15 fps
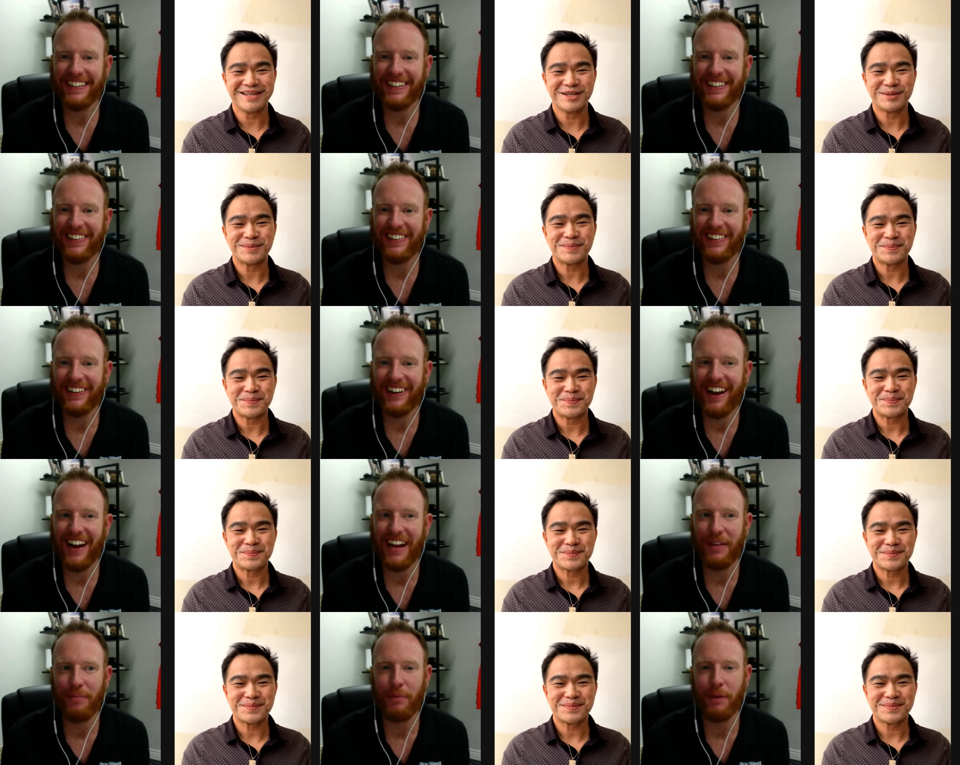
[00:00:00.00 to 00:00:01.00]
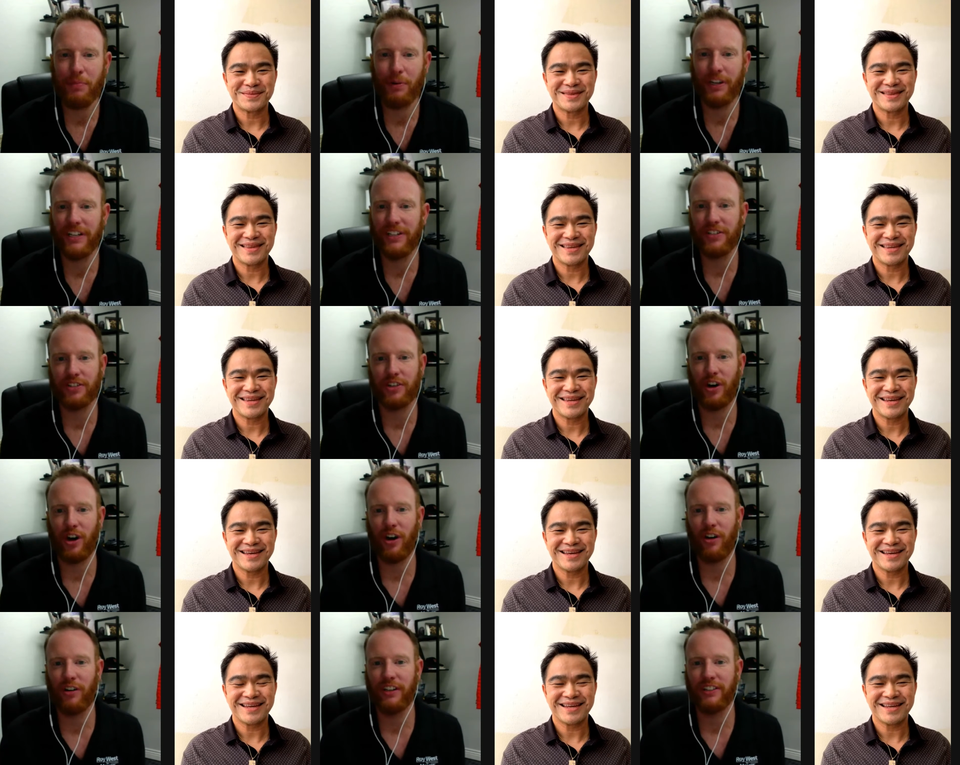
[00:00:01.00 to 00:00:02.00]
Speaker 1: All right. And people can just
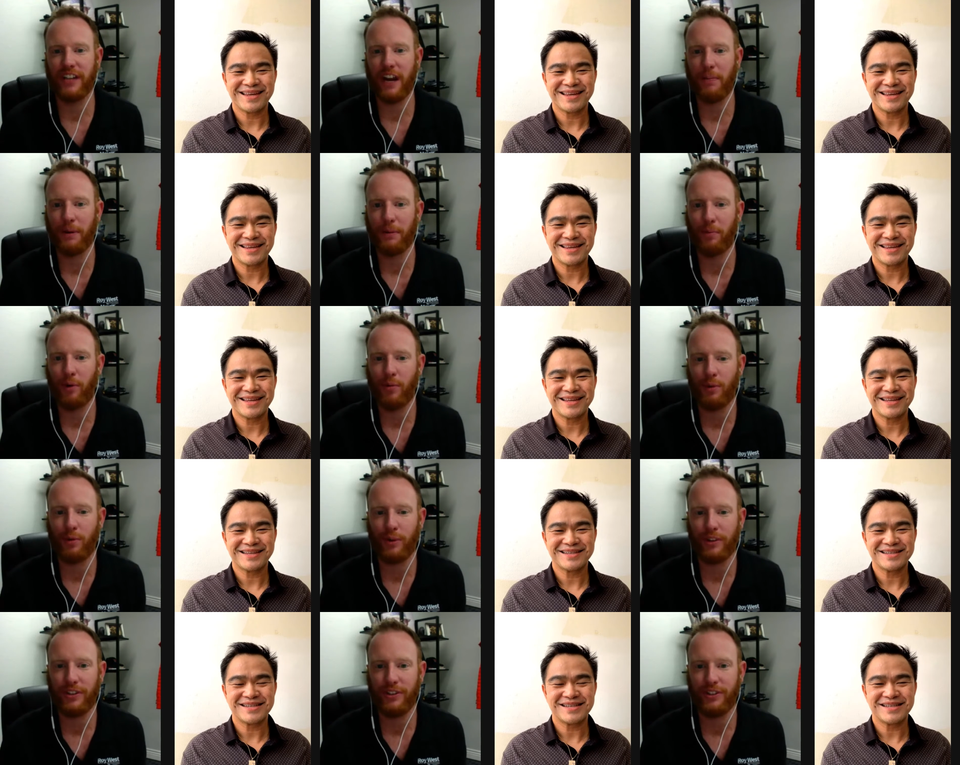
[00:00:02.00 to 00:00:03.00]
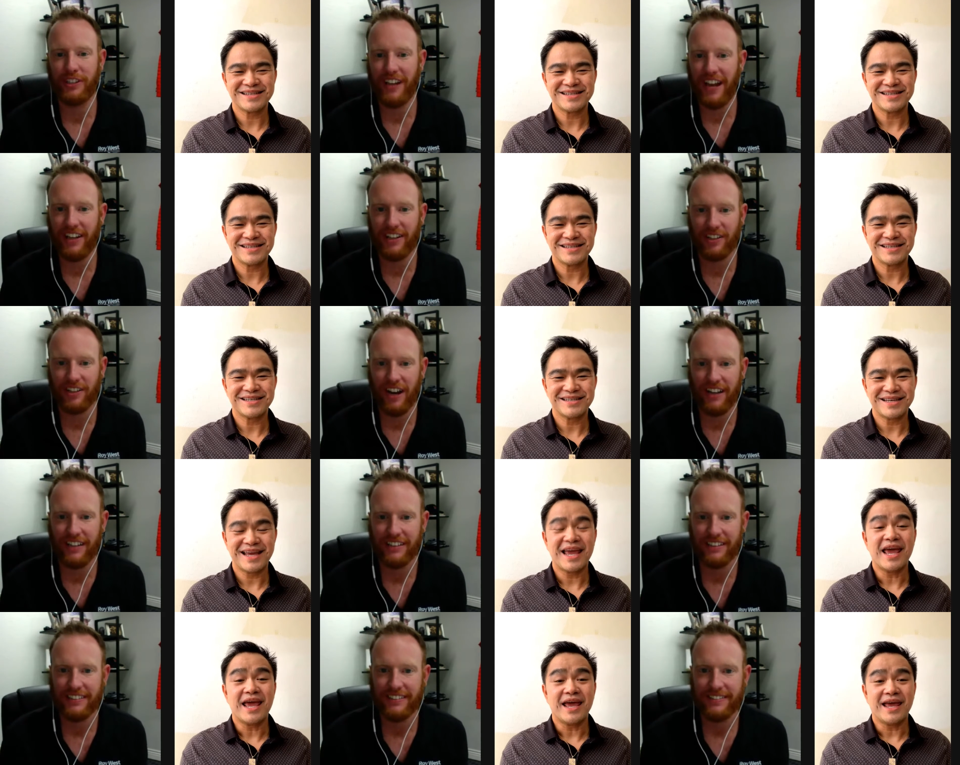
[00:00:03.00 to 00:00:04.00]
call and set up an appointment with you today, correct?
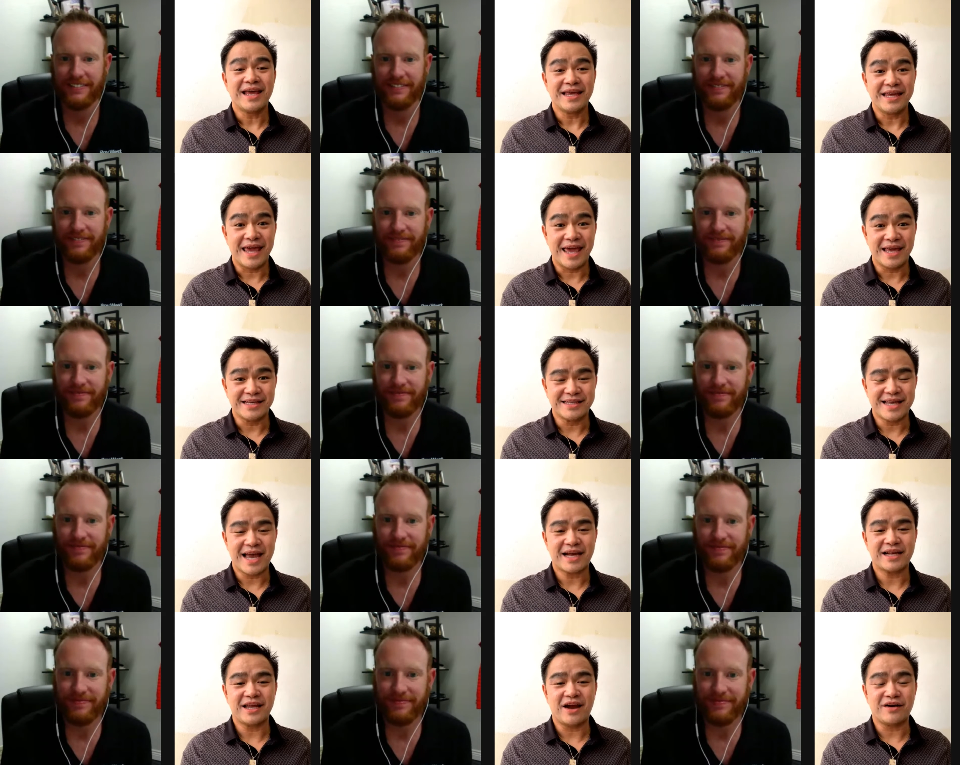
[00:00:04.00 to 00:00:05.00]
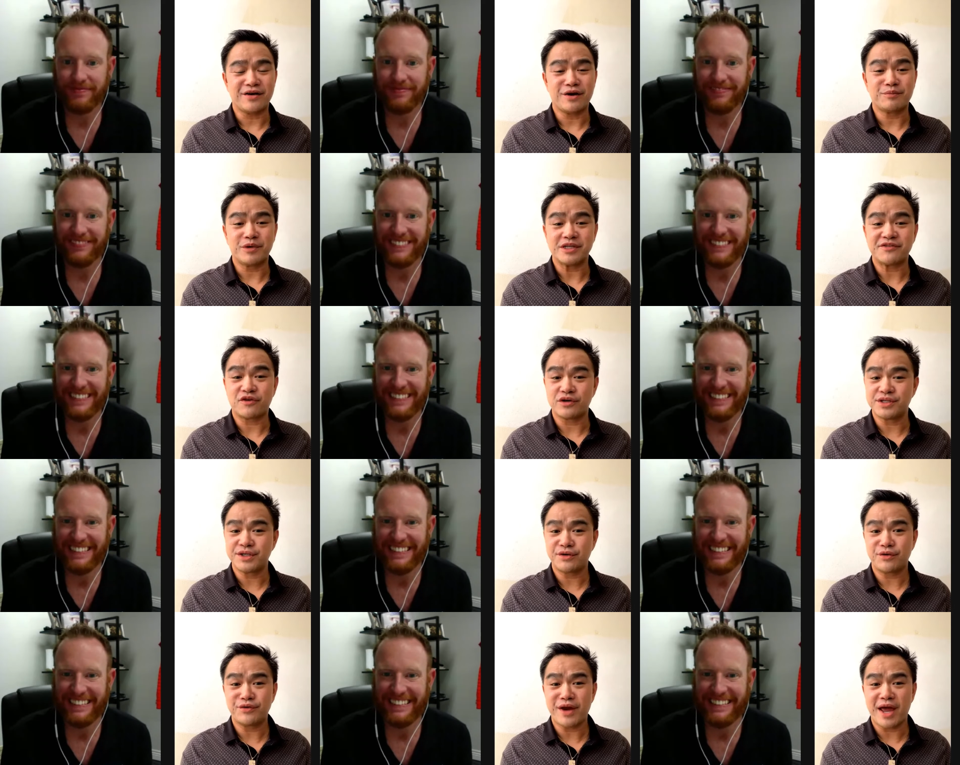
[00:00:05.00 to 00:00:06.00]
Speaker 2: Exactly. Our number is
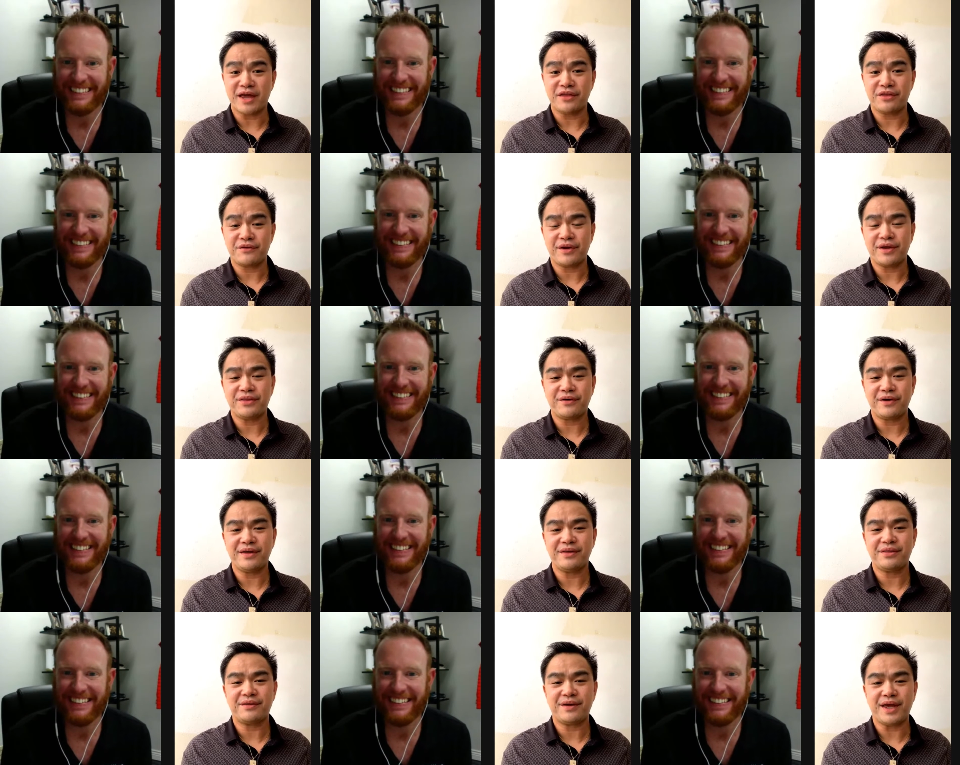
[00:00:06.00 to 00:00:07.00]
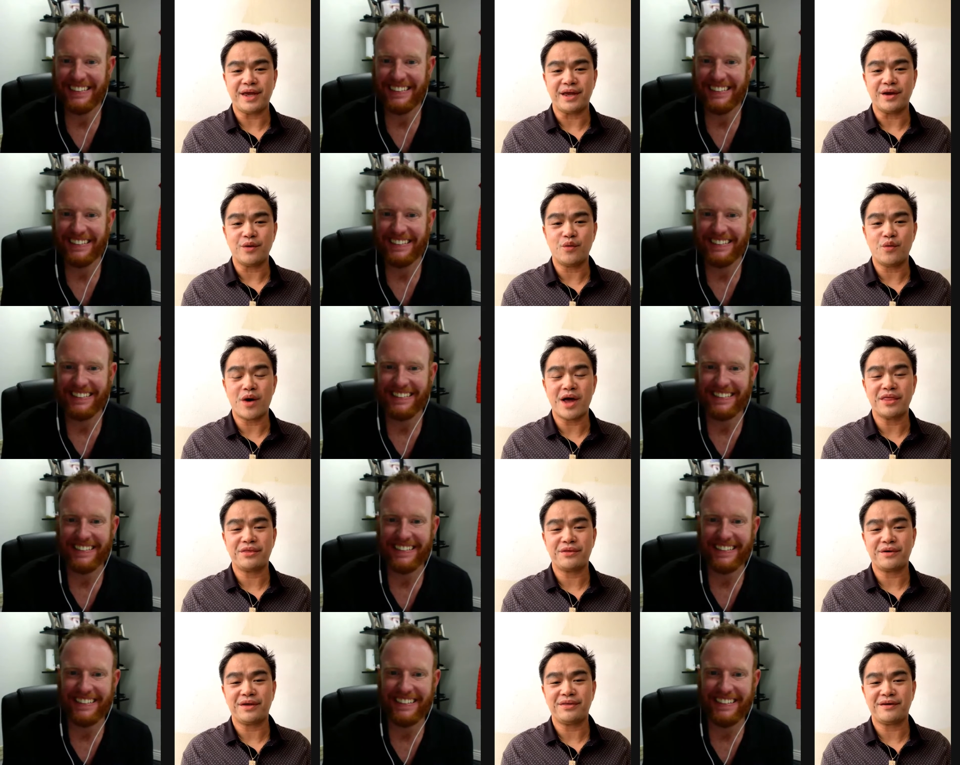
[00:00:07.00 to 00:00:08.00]
409
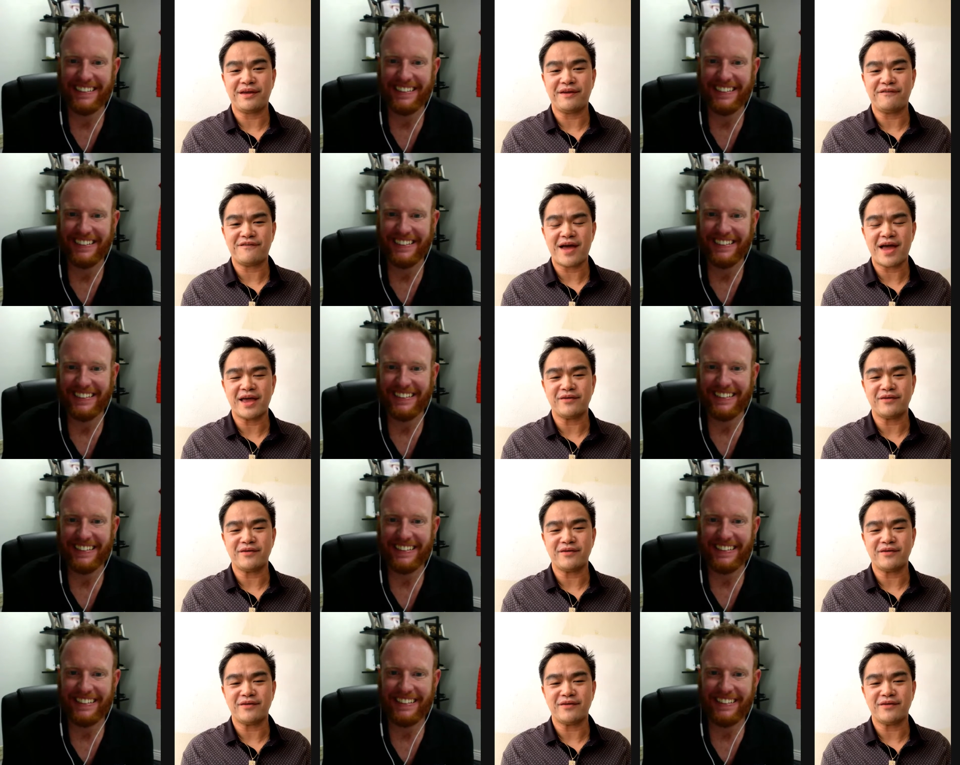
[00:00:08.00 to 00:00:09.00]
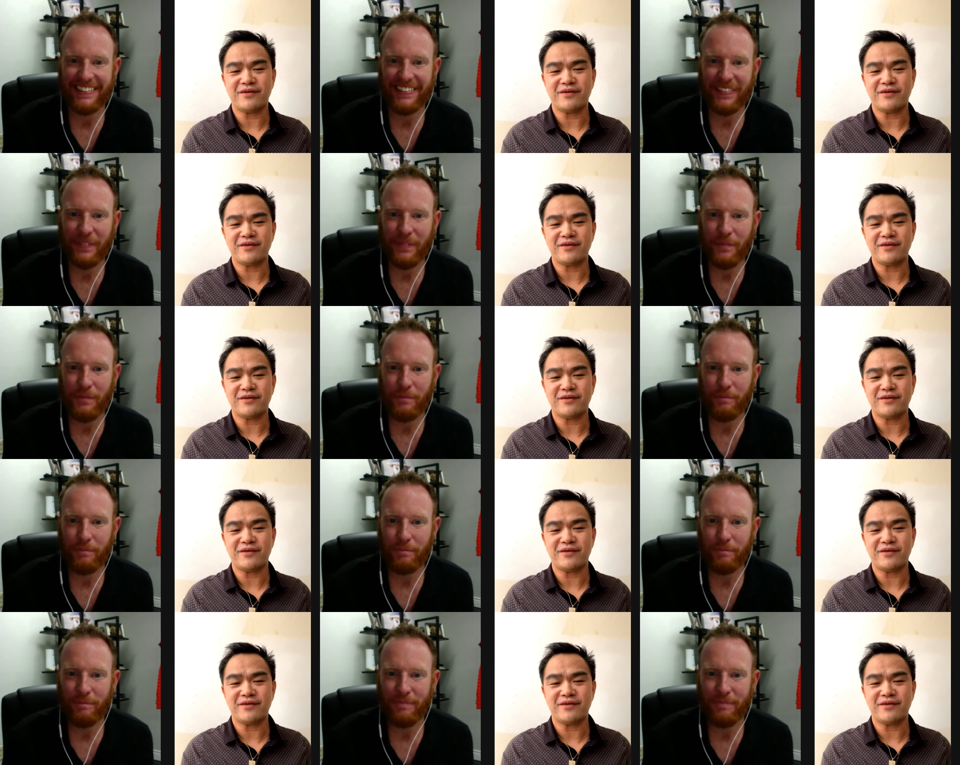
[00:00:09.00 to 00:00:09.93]
We'll wait for your call.